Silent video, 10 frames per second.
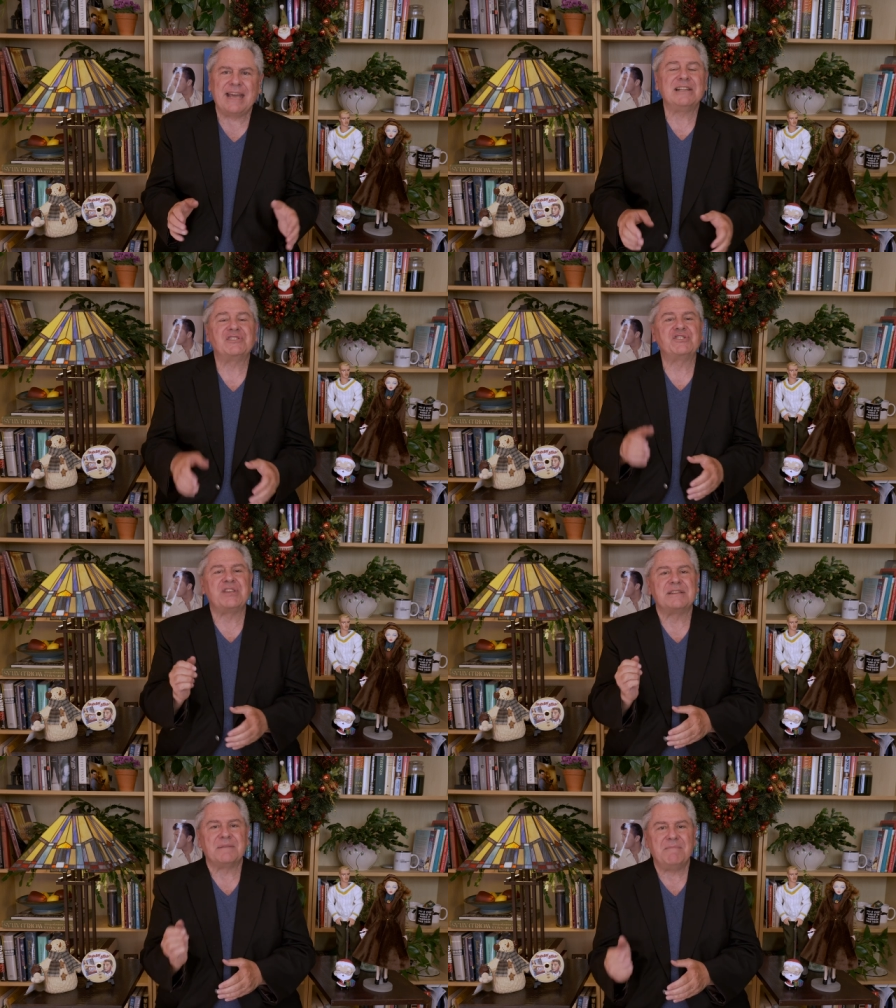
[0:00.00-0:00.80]
And it's
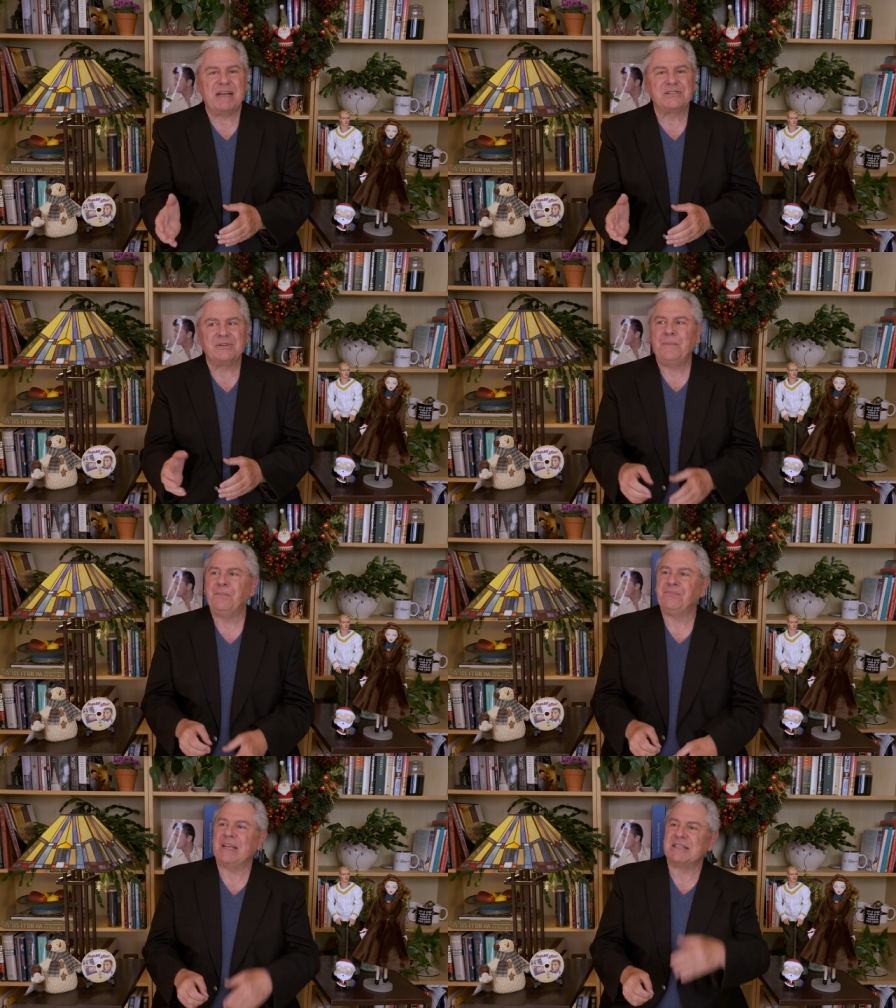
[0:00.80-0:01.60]
sentimental,
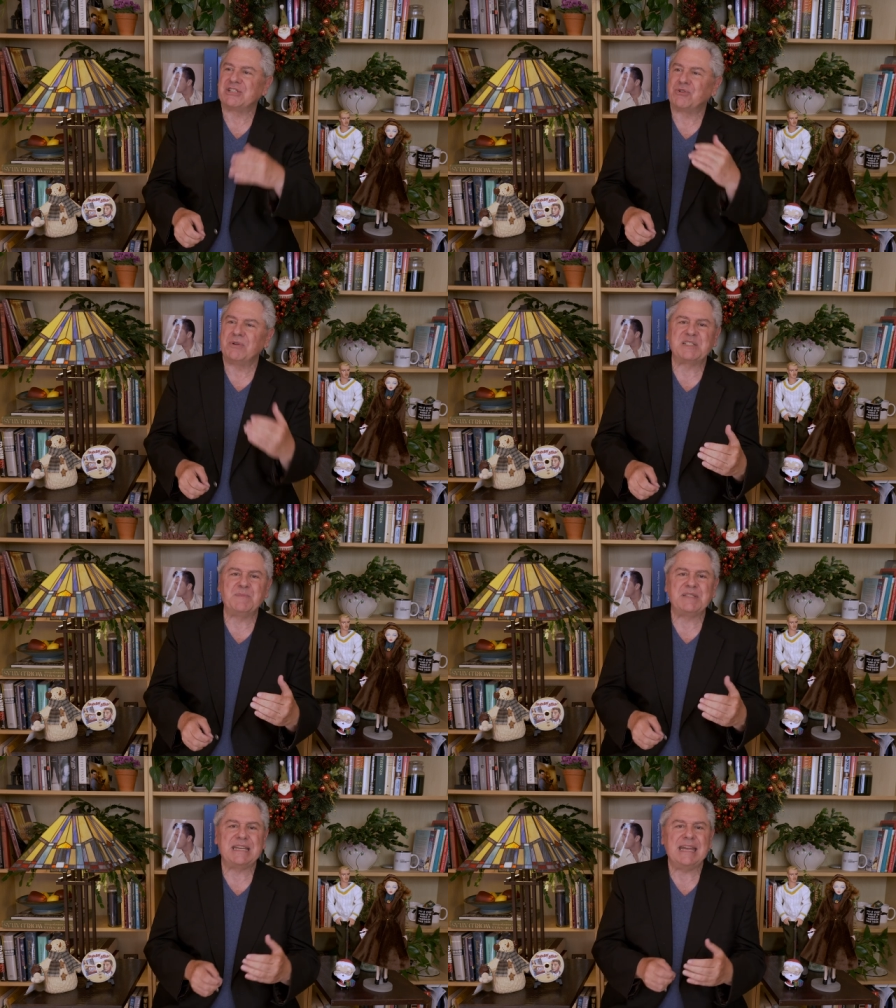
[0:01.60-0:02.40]
it's
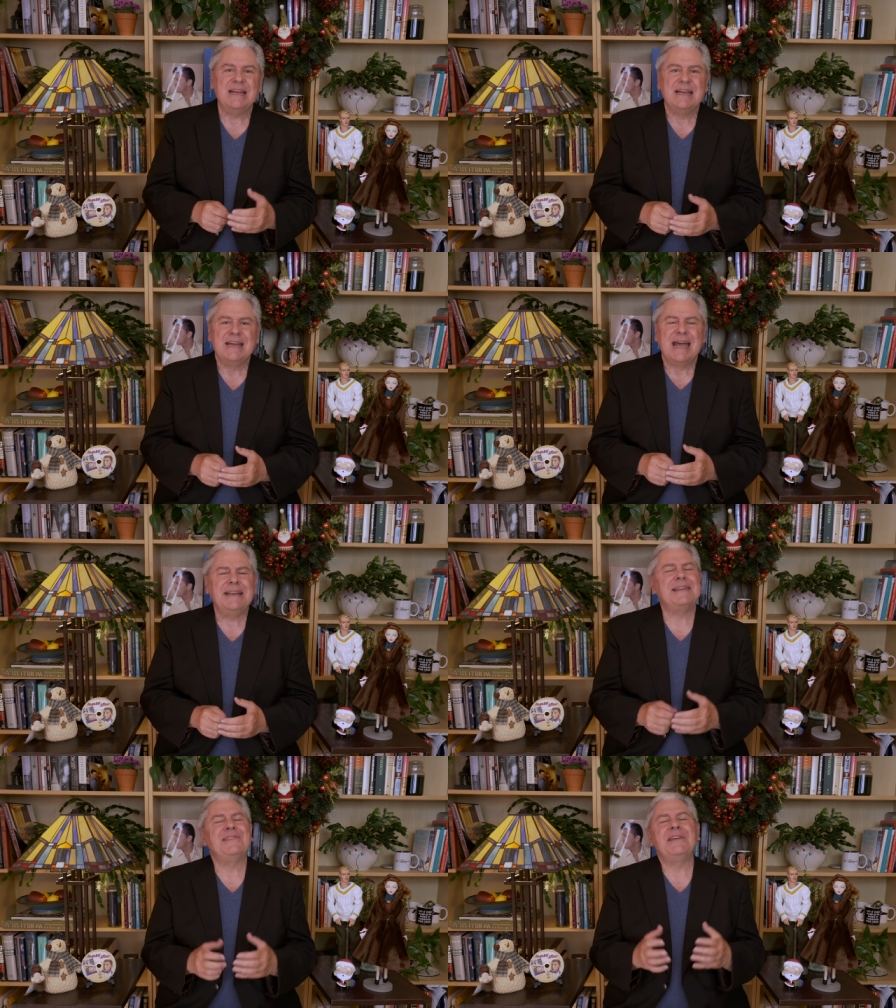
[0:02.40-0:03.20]
Christmassy,
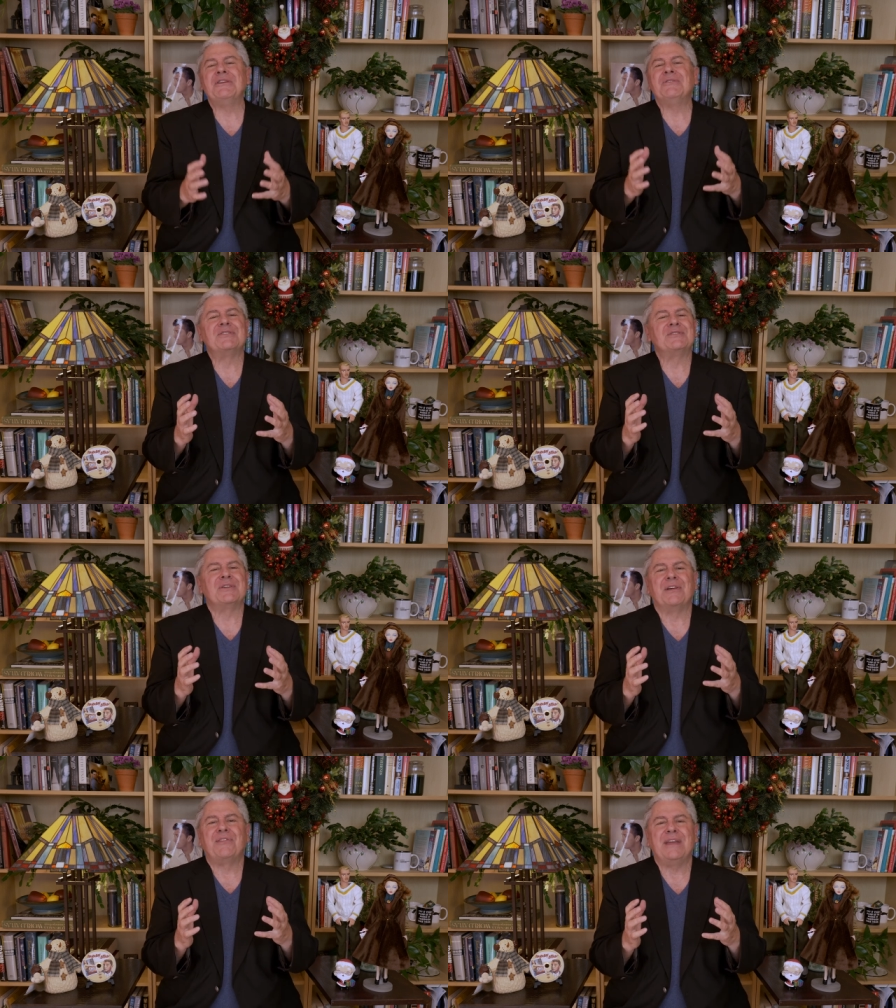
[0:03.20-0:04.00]
and I think you're just
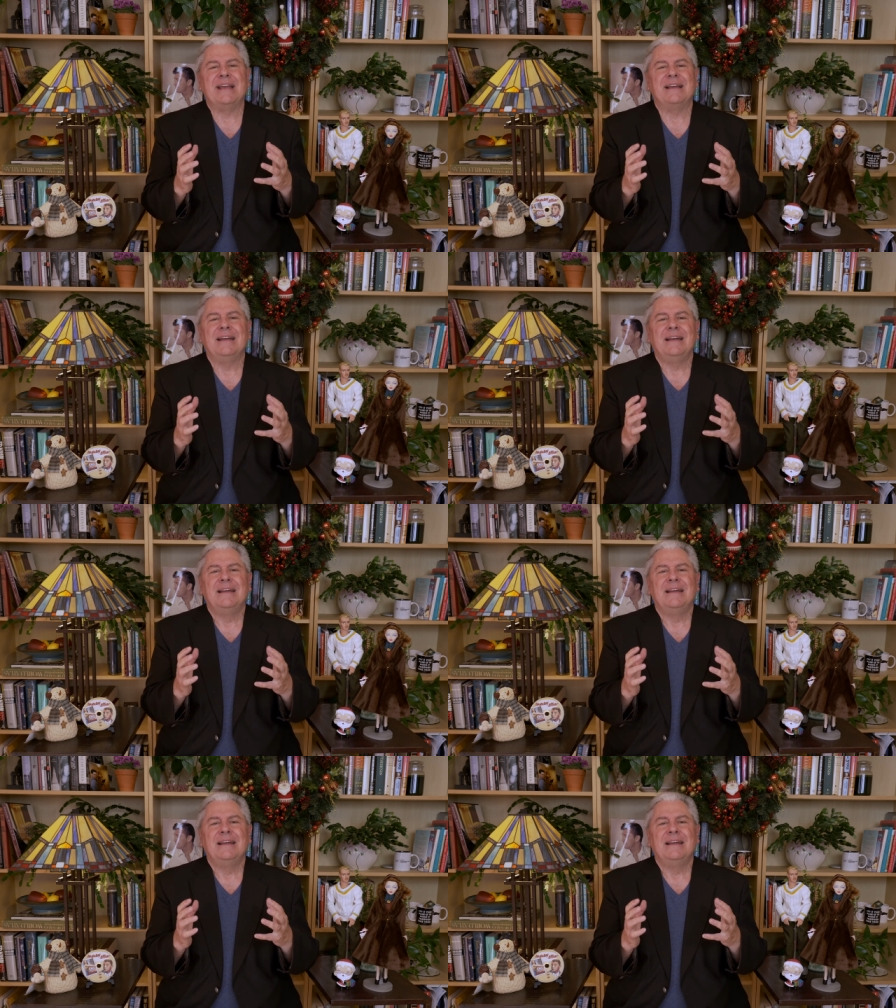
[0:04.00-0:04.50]
going to think,